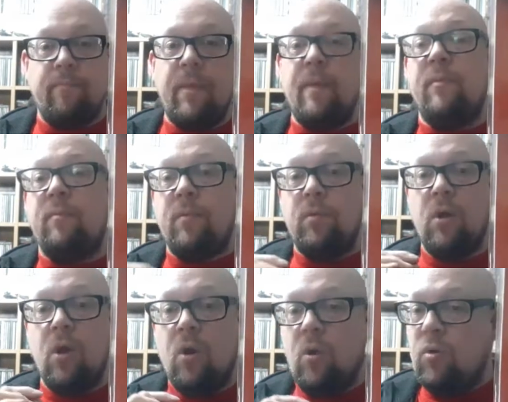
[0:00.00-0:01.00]
memorable
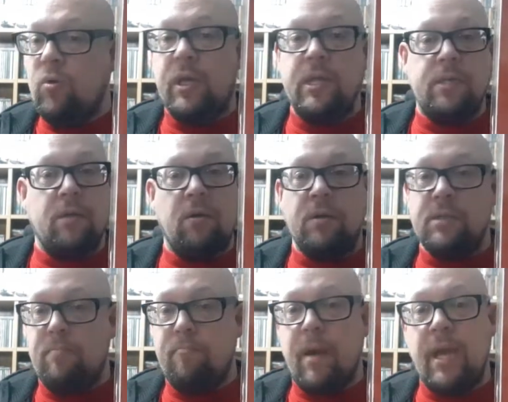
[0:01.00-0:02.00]
hooky songs
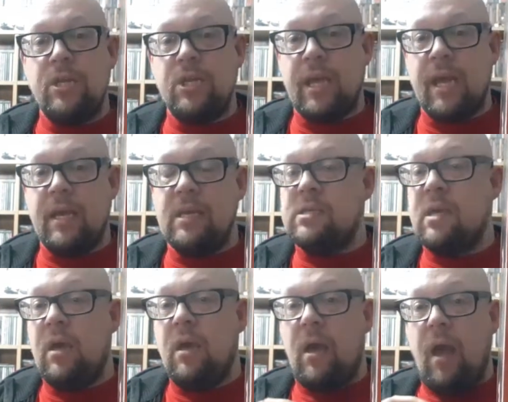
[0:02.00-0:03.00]
in major keys.
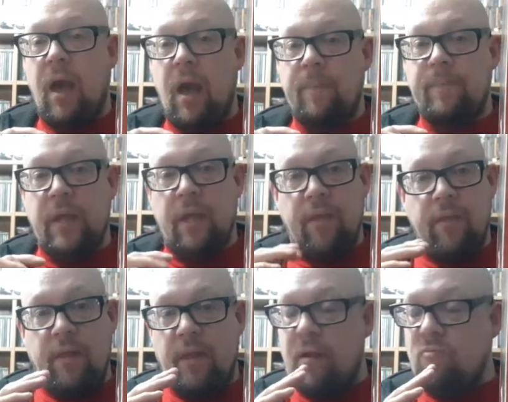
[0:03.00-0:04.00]
Um,
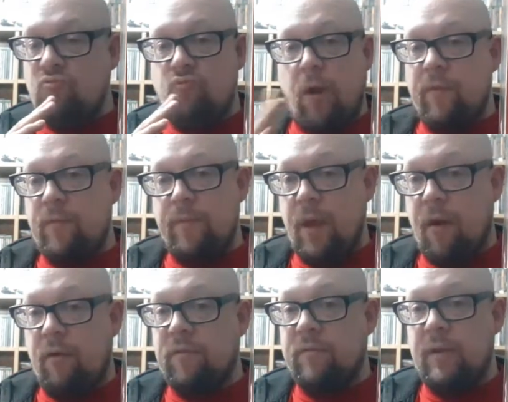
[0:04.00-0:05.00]
right from the
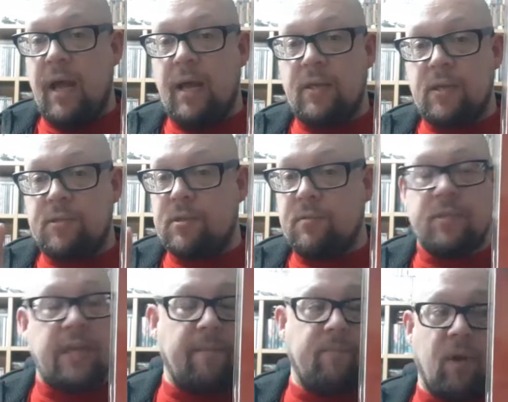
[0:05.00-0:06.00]
off, and I still
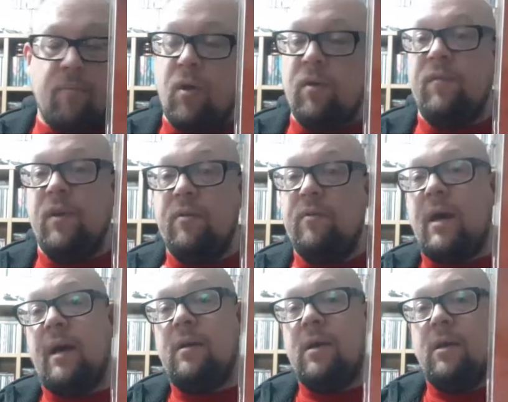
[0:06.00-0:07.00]
stand by my view
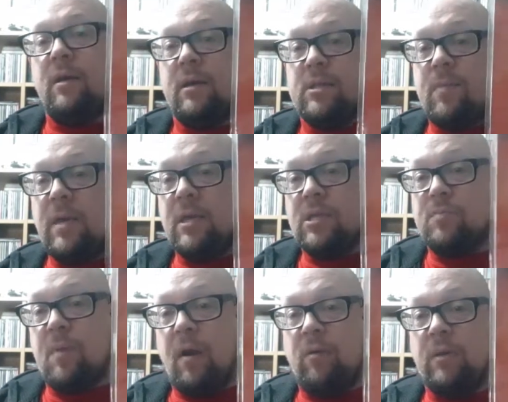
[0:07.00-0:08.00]
that you Speak and
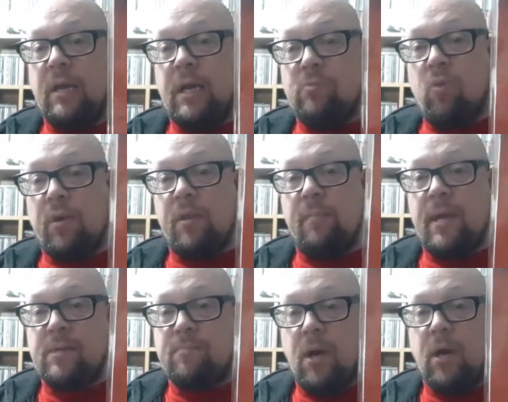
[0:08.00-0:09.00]
Spell is one of the
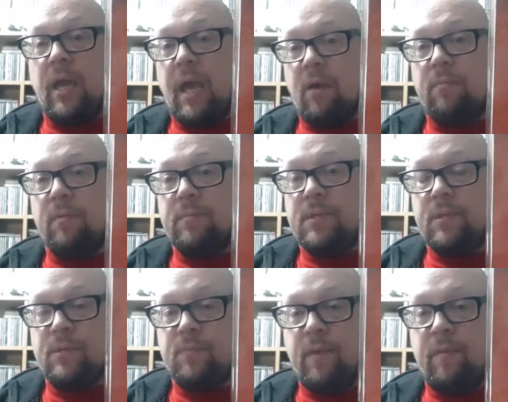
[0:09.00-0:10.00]
best punk albums that
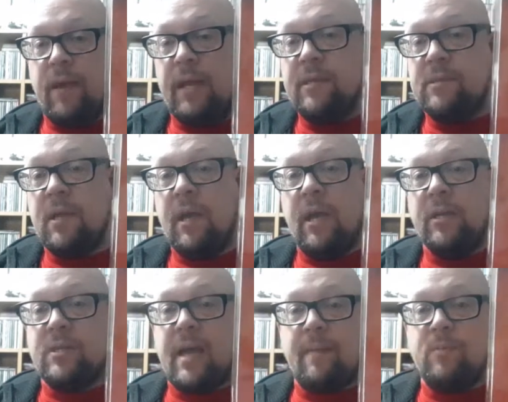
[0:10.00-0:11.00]
has been released. It
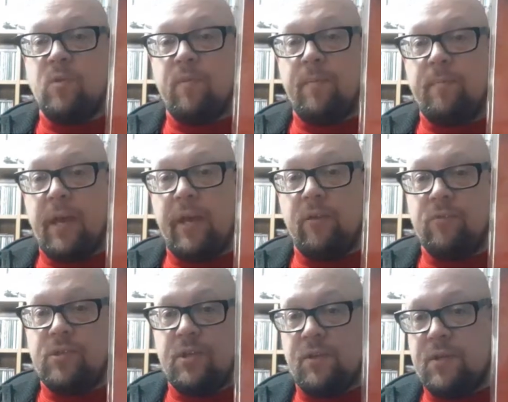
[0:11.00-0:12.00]
just happens to have been played on
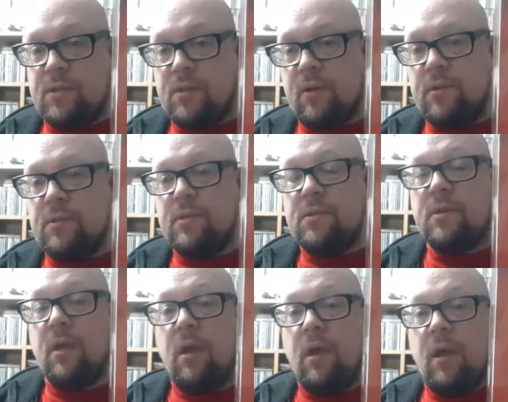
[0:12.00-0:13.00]
synthesizers,
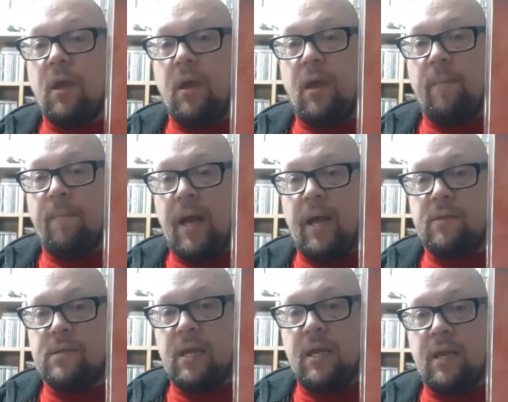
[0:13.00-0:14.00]
um,
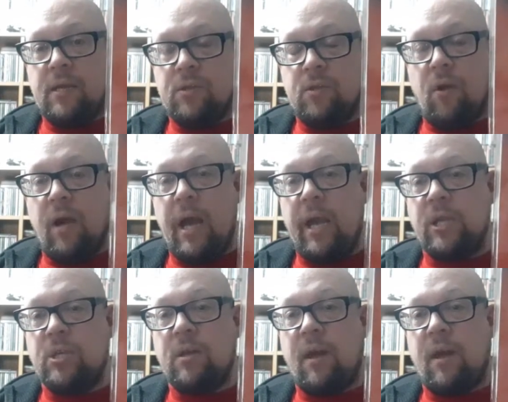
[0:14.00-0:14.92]
and it has not aged